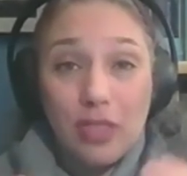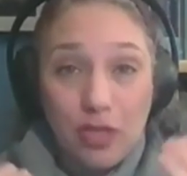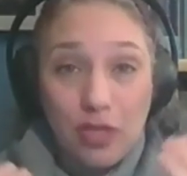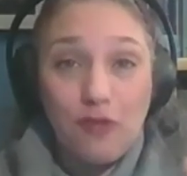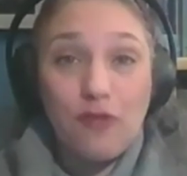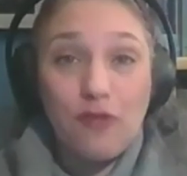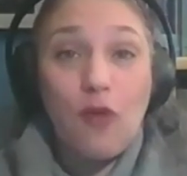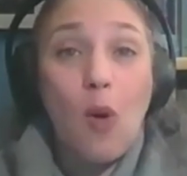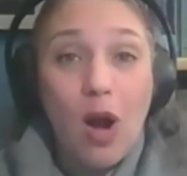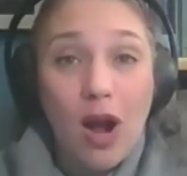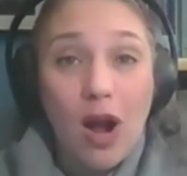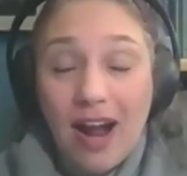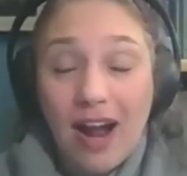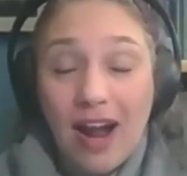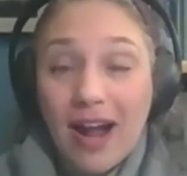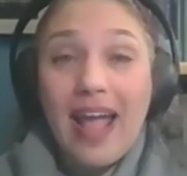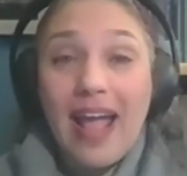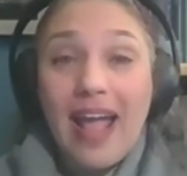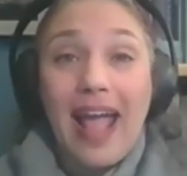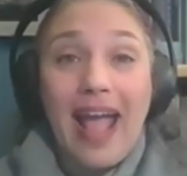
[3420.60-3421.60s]
the
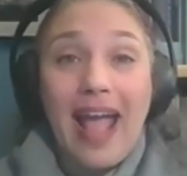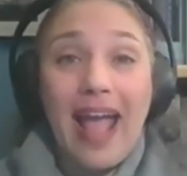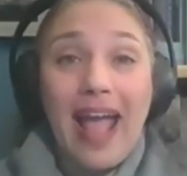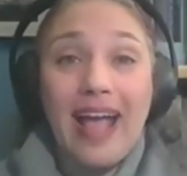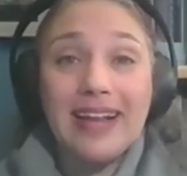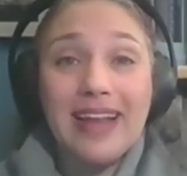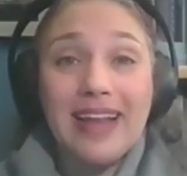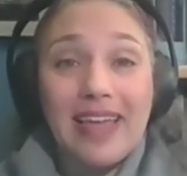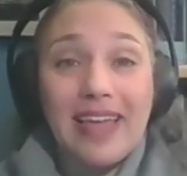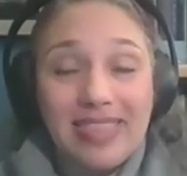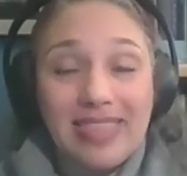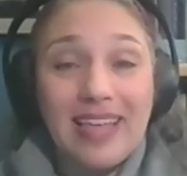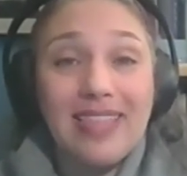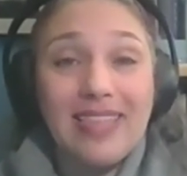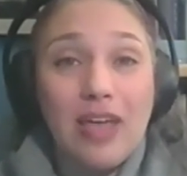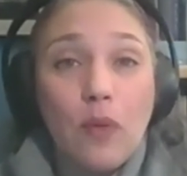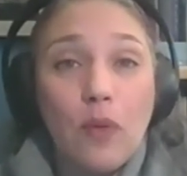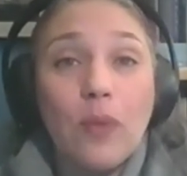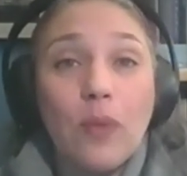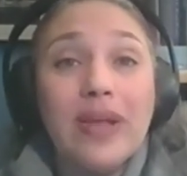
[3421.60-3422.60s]
fore. And I think
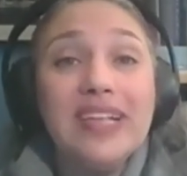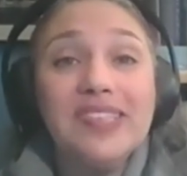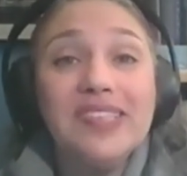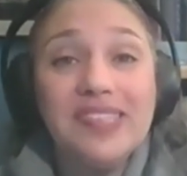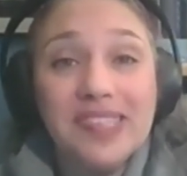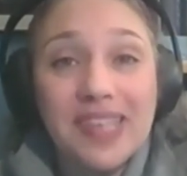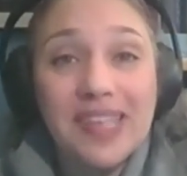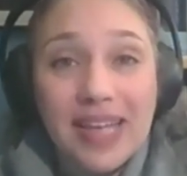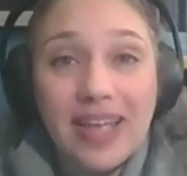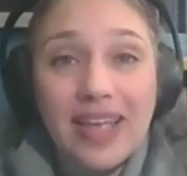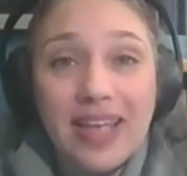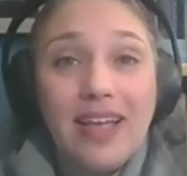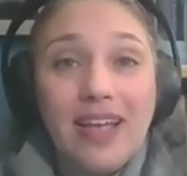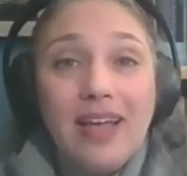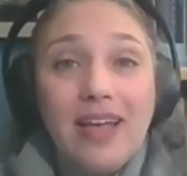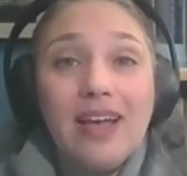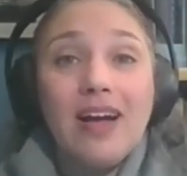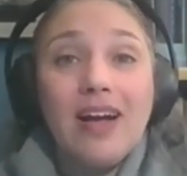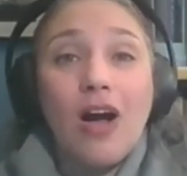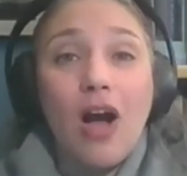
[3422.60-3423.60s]
that we see
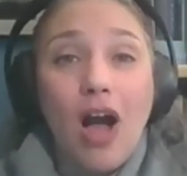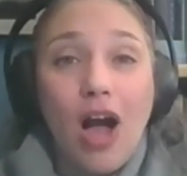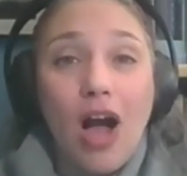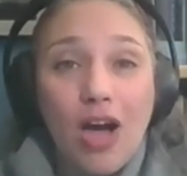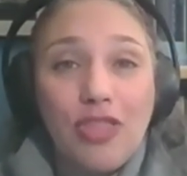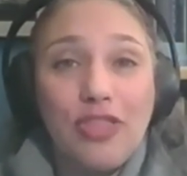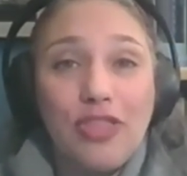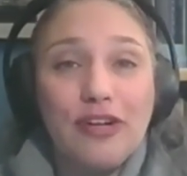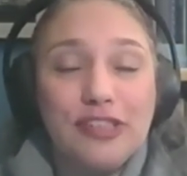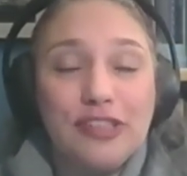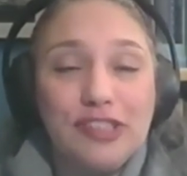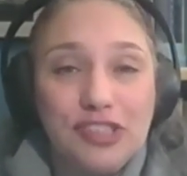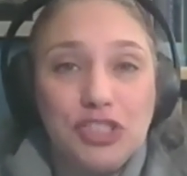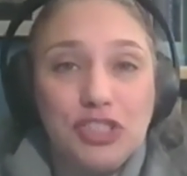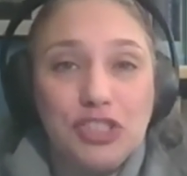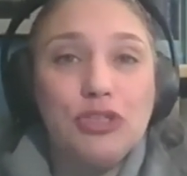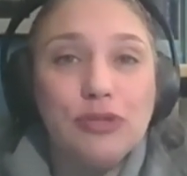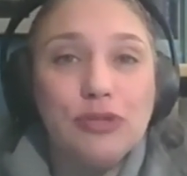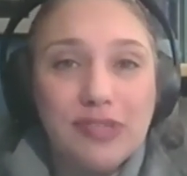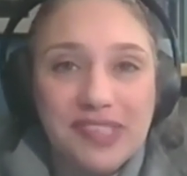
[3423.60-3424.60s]
authors
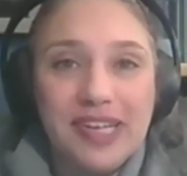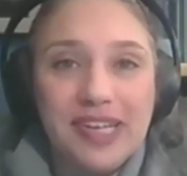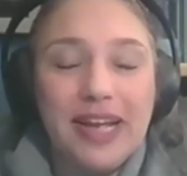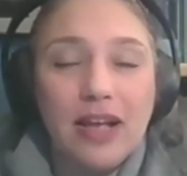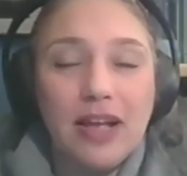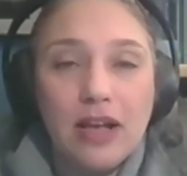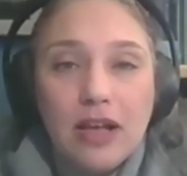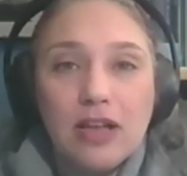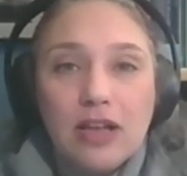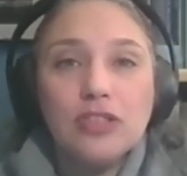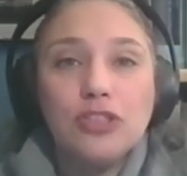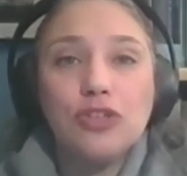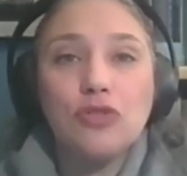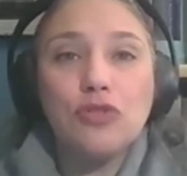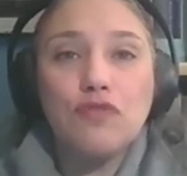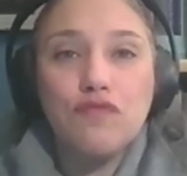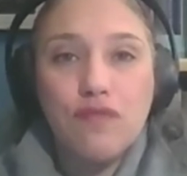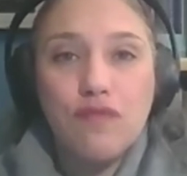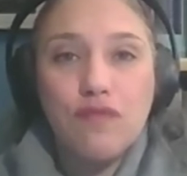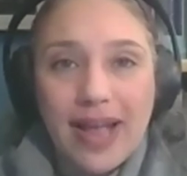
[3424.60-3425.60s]
choosing
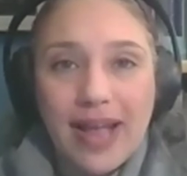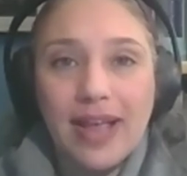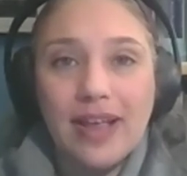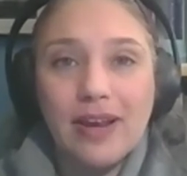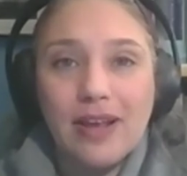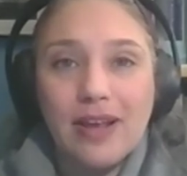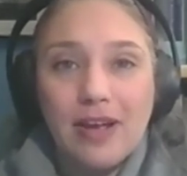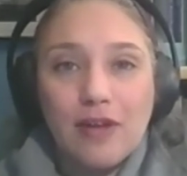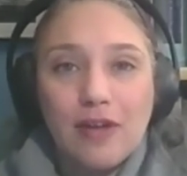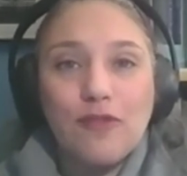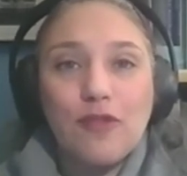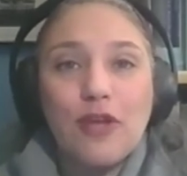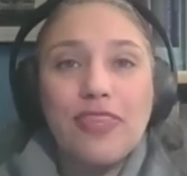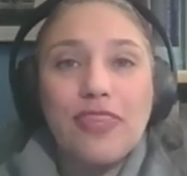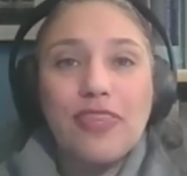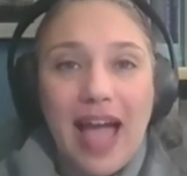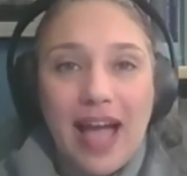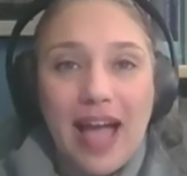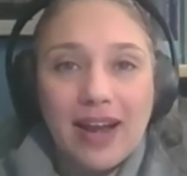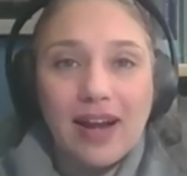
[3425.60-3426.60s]
to write for
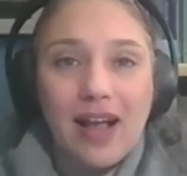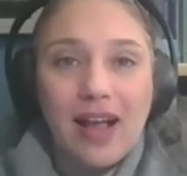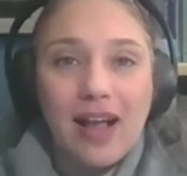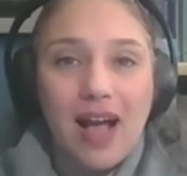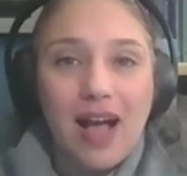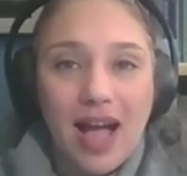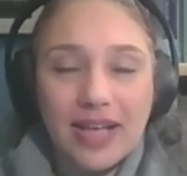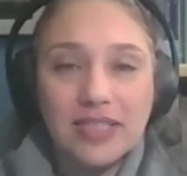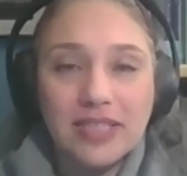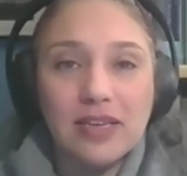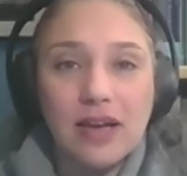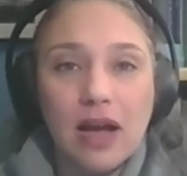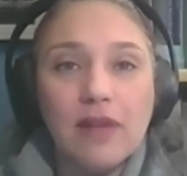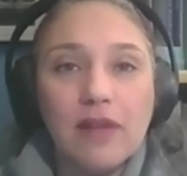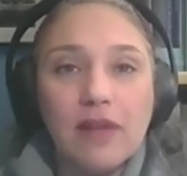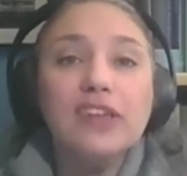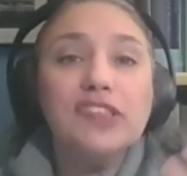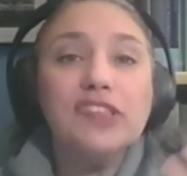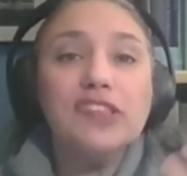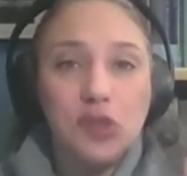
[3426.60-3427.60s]
that kind
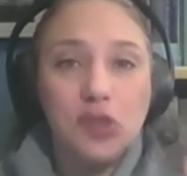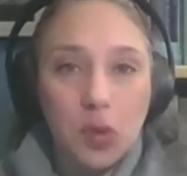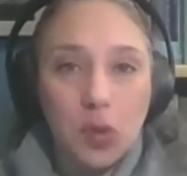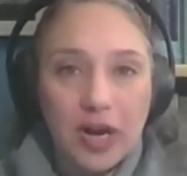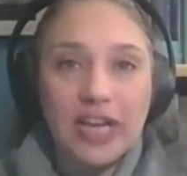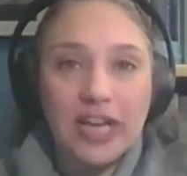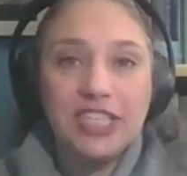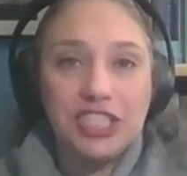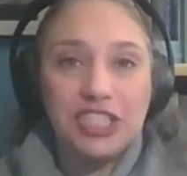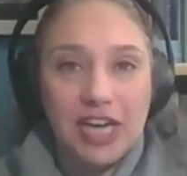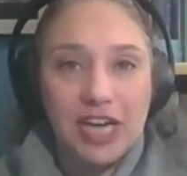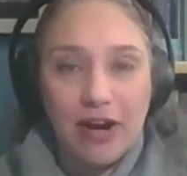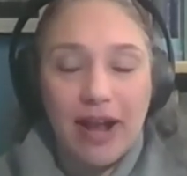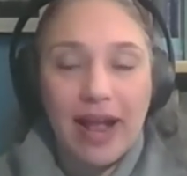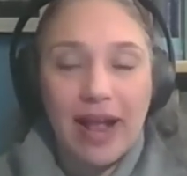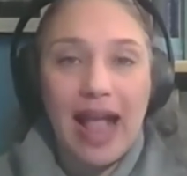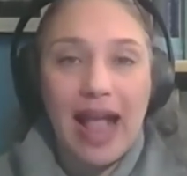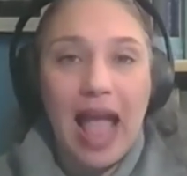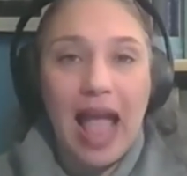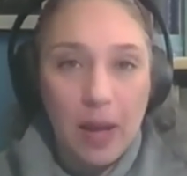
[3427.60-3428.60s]
of a story
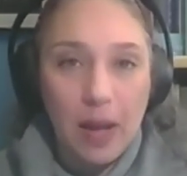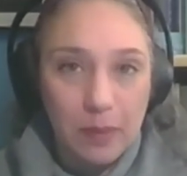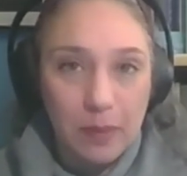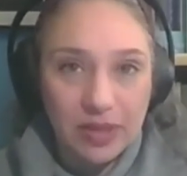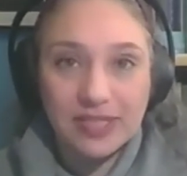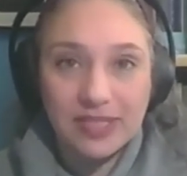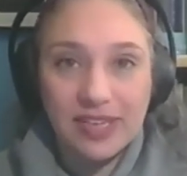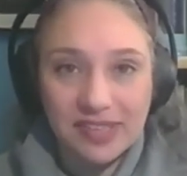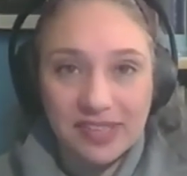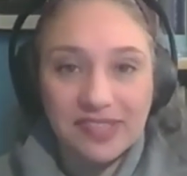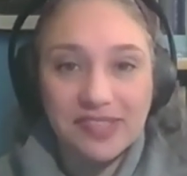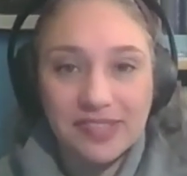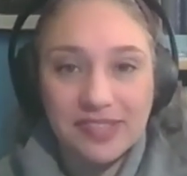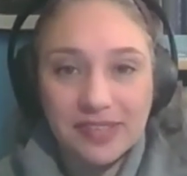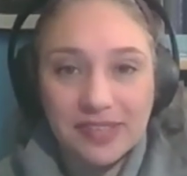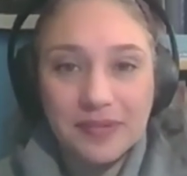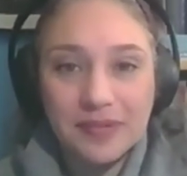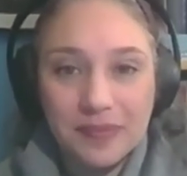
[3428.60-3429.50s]
sharing habitus.